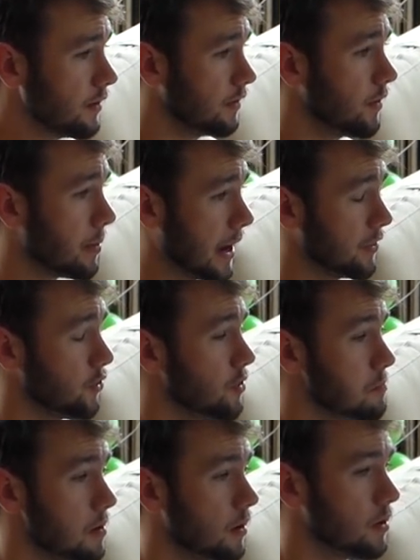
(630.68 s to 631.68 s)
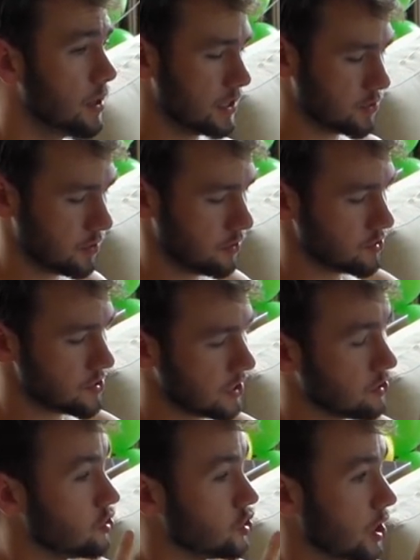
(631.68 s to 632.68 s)
in the bathroom, and it's one of those
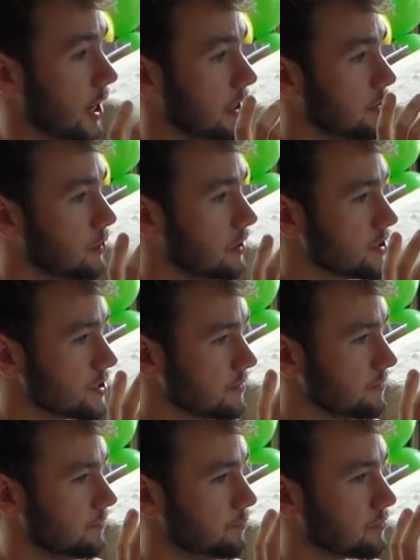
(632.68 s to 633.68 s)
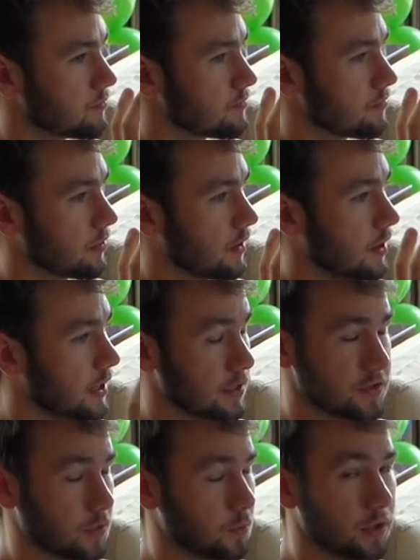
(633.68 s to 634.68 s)
like giant ones, and it
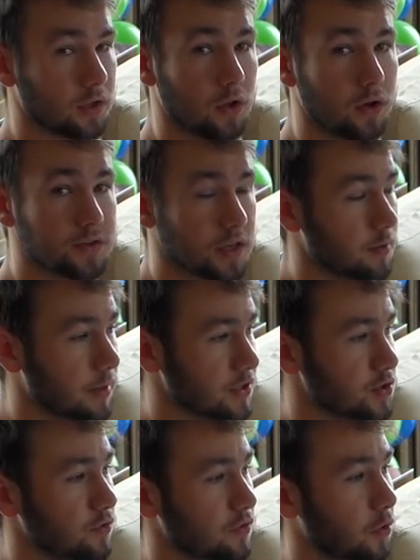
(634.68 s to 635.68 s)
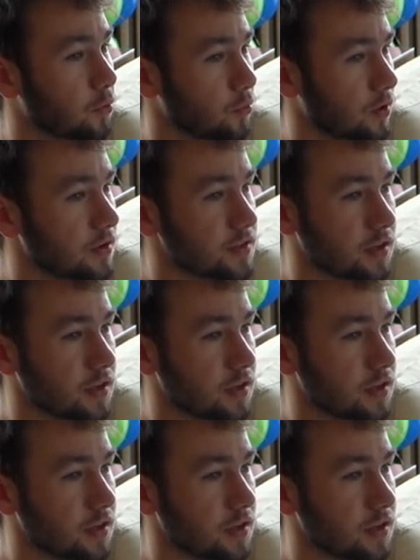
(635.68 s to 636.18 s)
gets like really close, and it makes you feel really